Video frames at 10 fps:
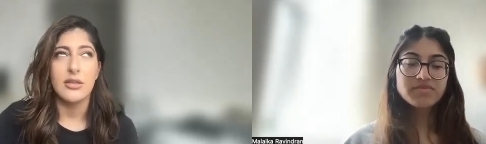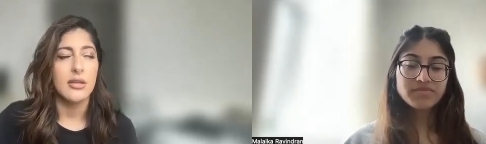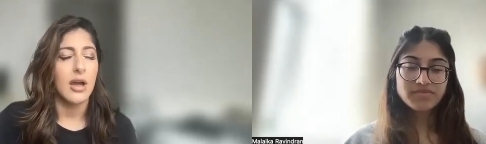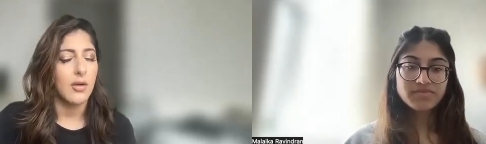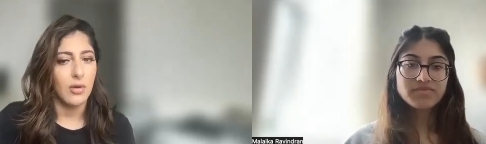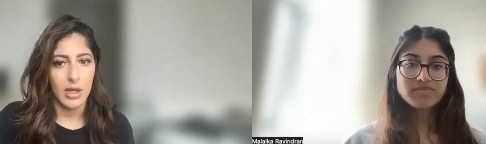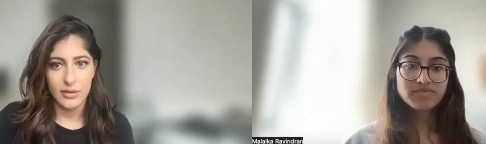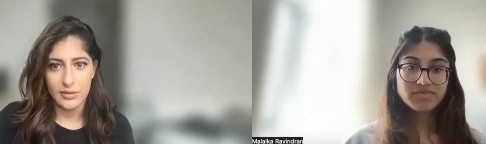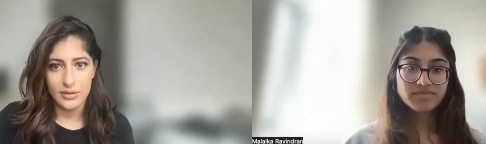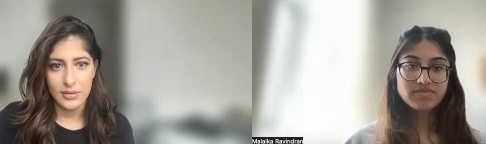Speaker 1: not want.
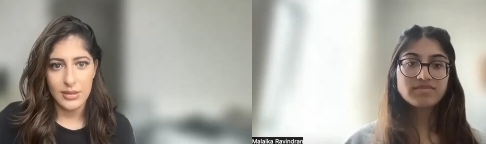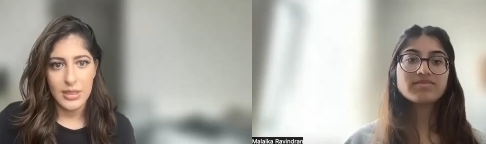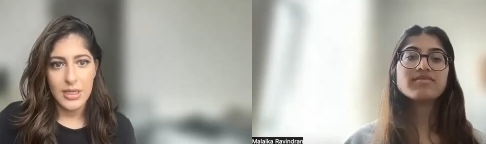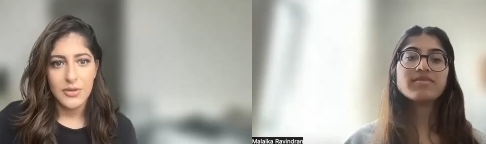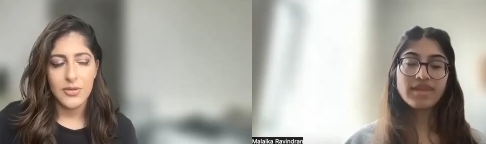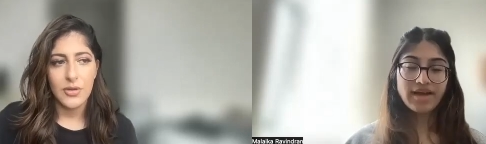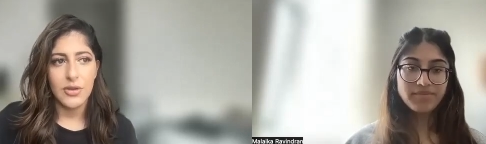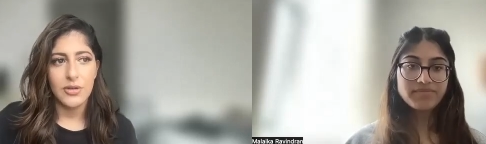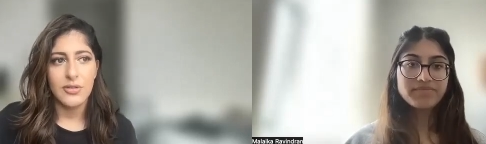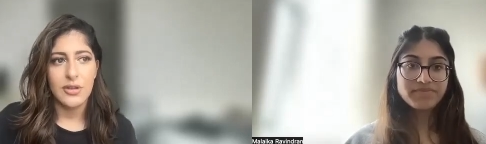So
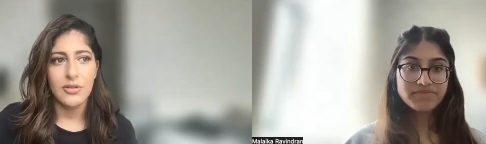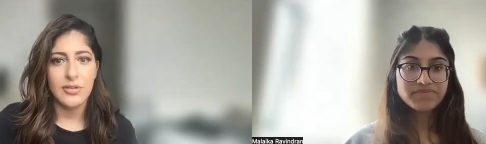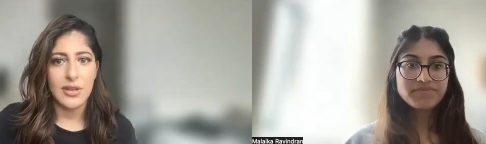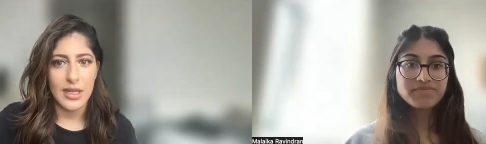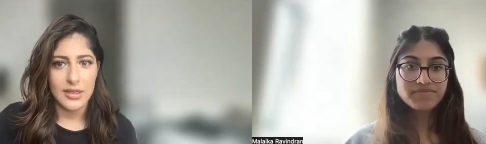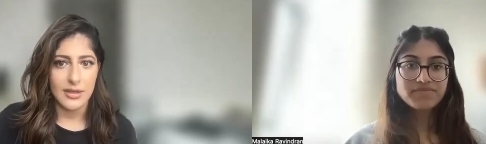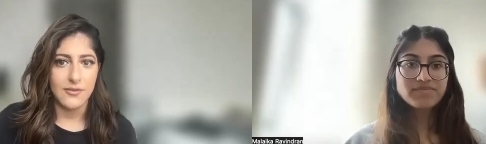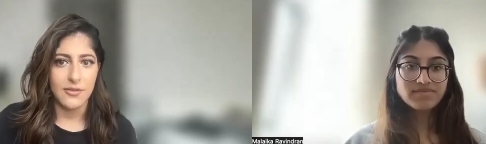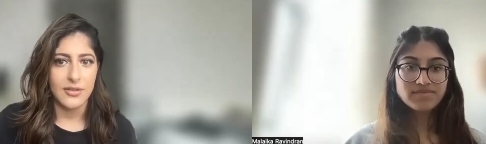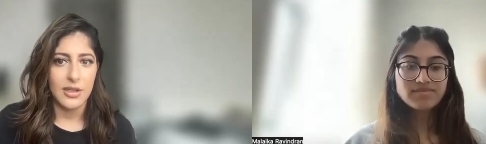there's that
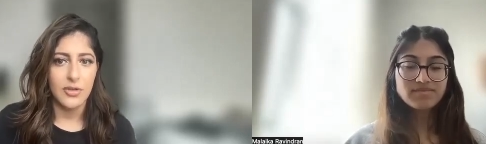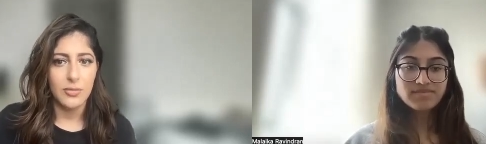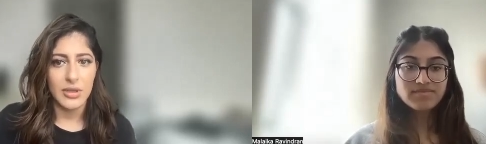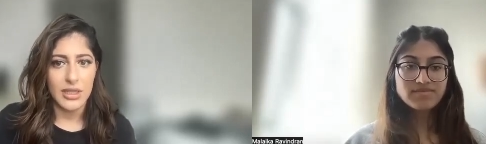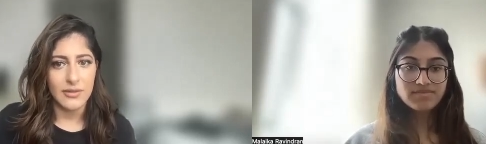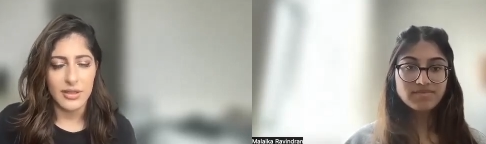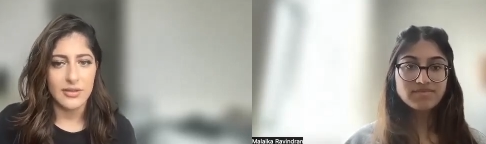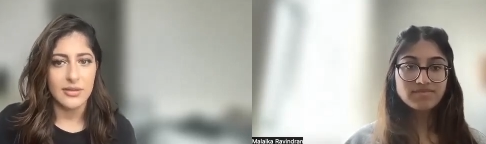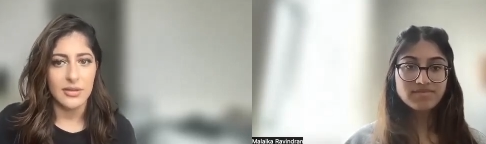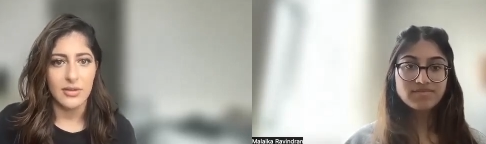difference. I do believe it's
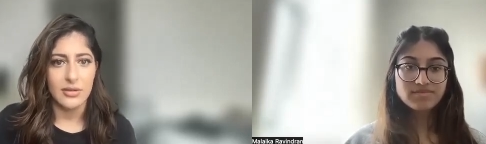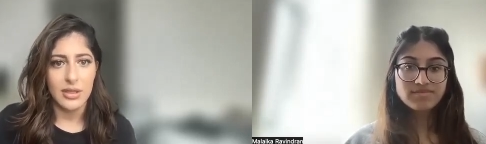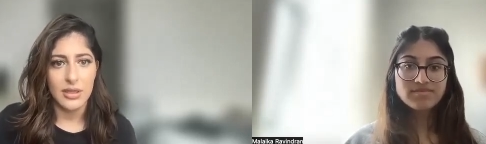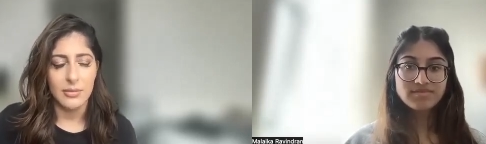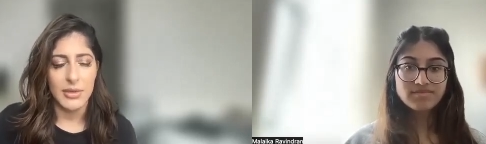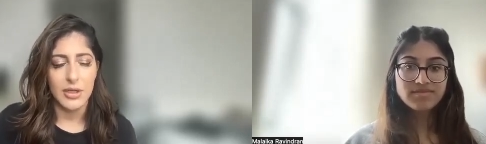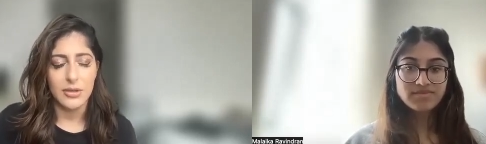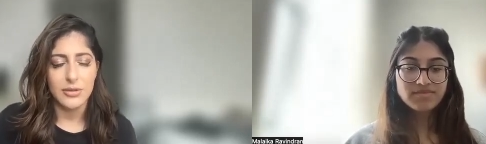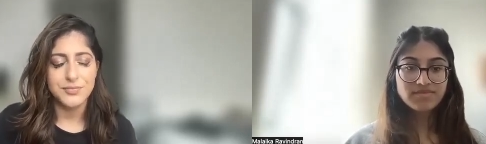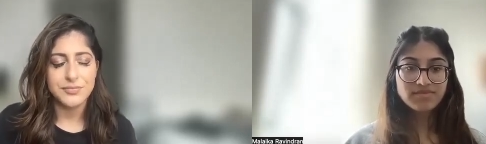still in the middle.
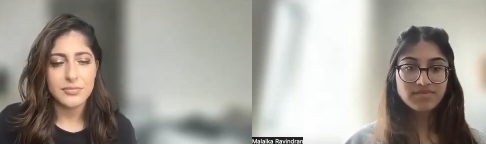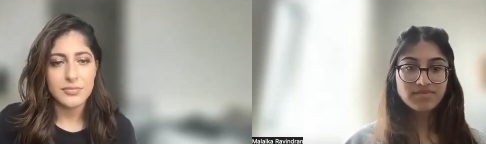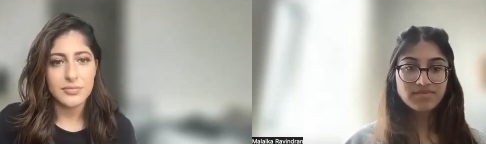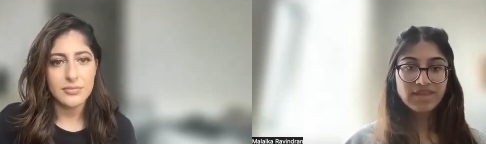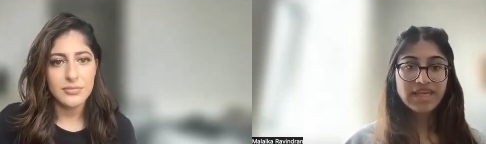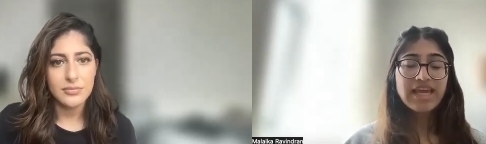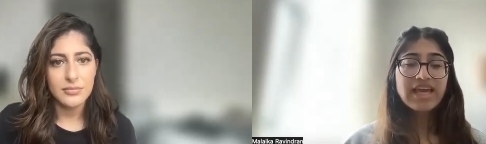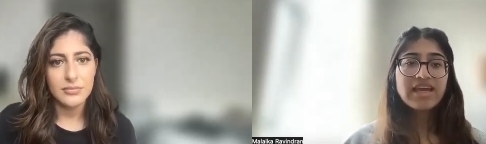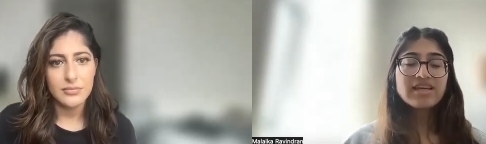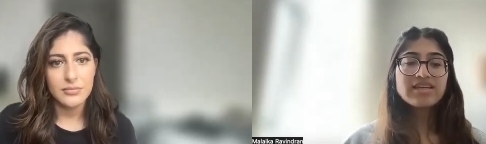
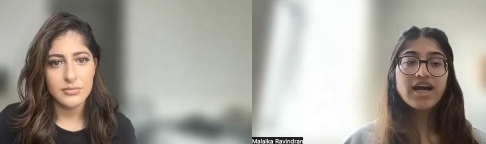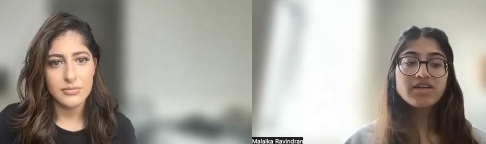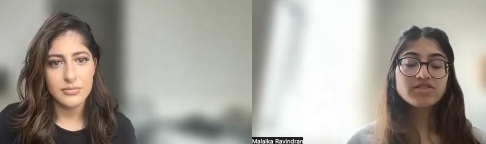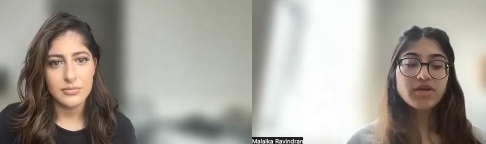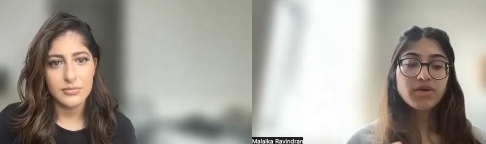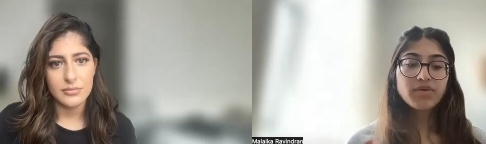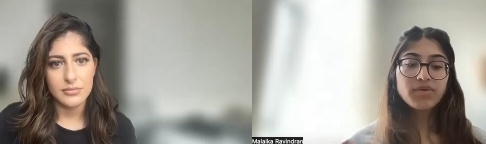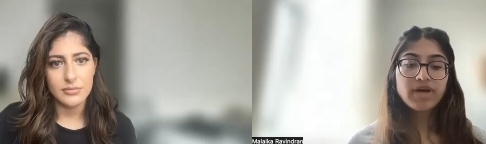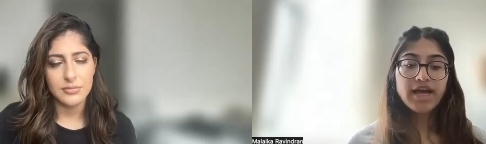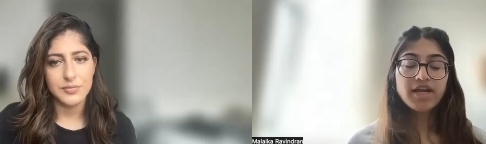
Speaker 2: Yeah, so
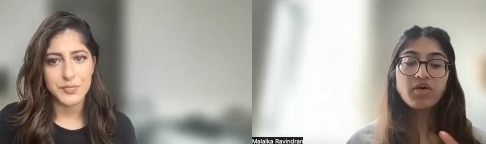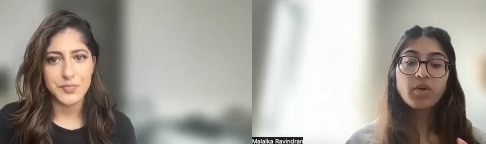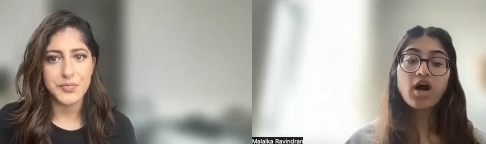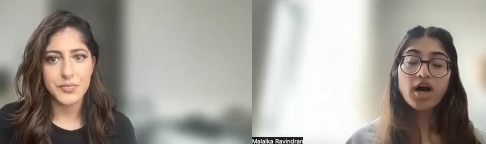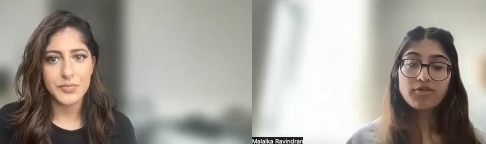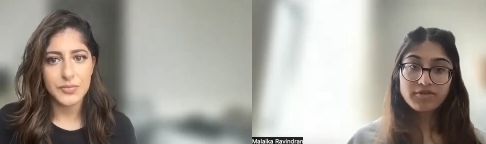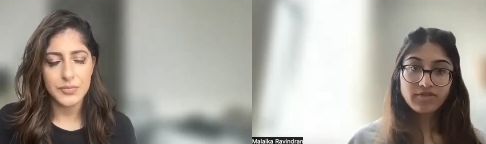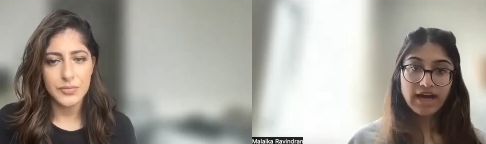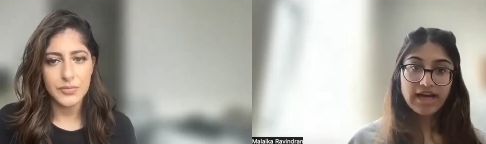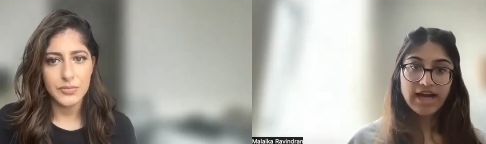kind of going off of
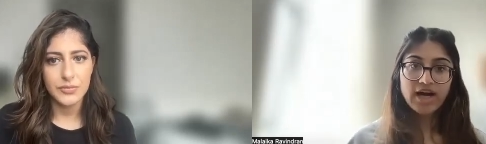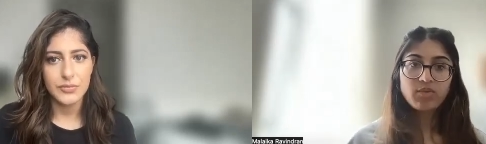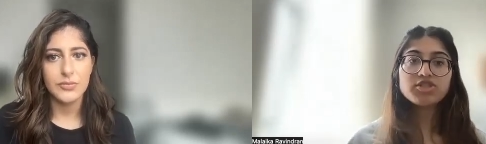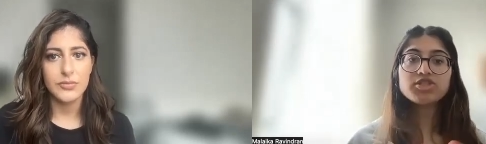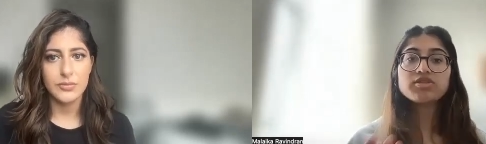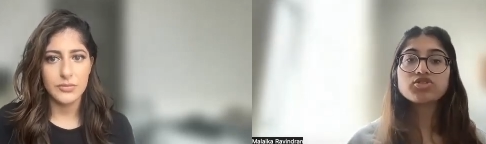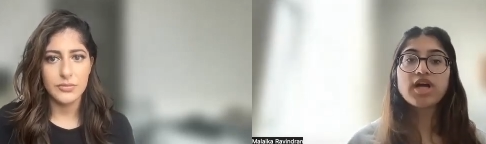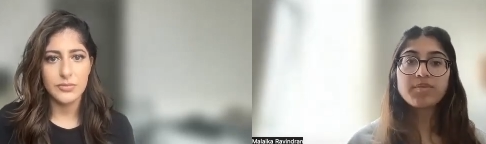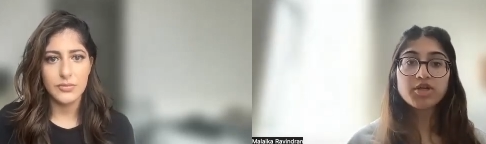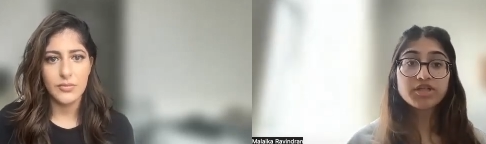that, how would you
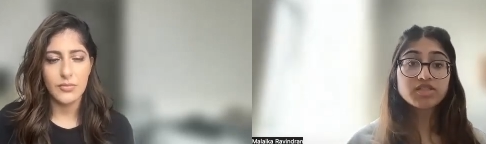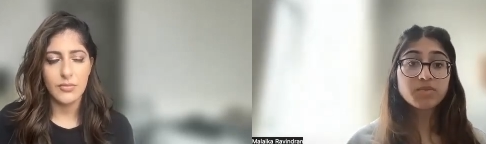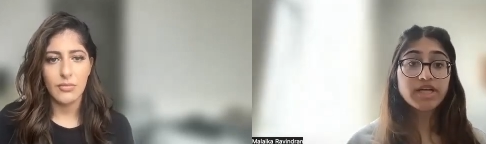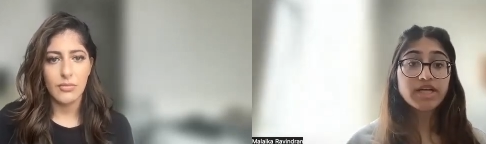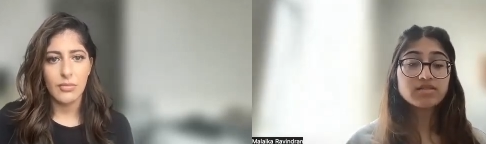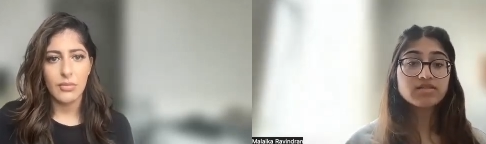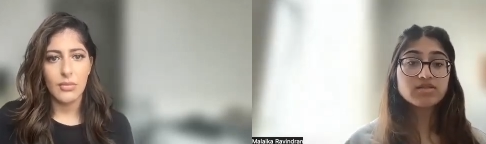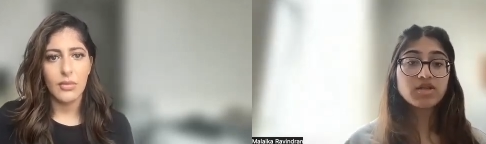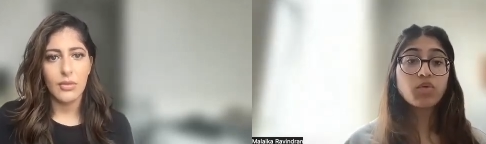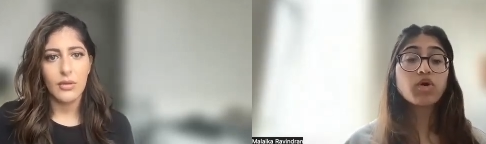describe your experience,
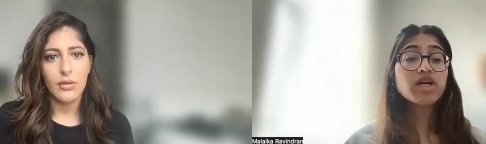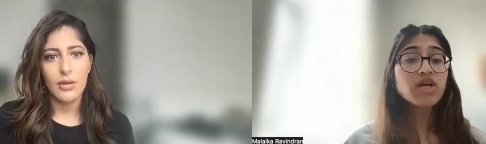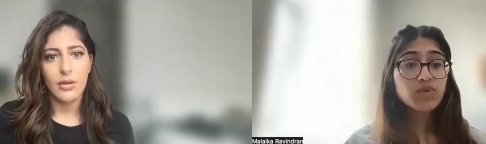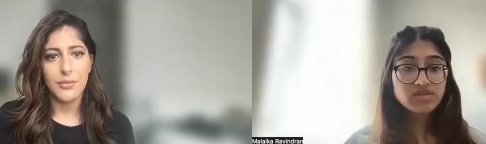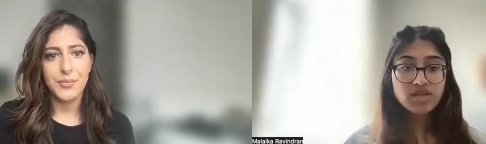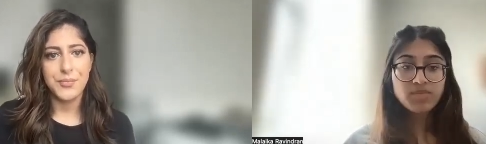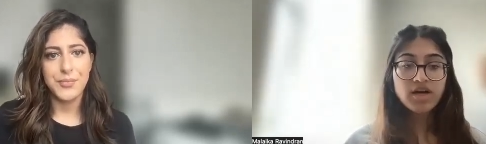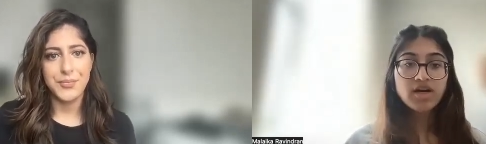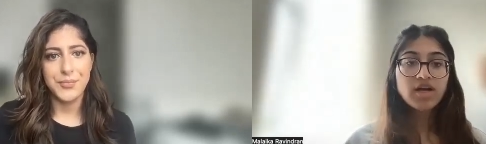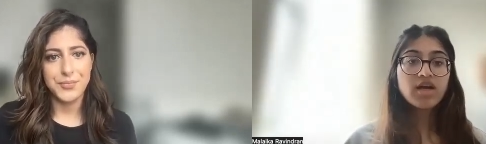working with Sima,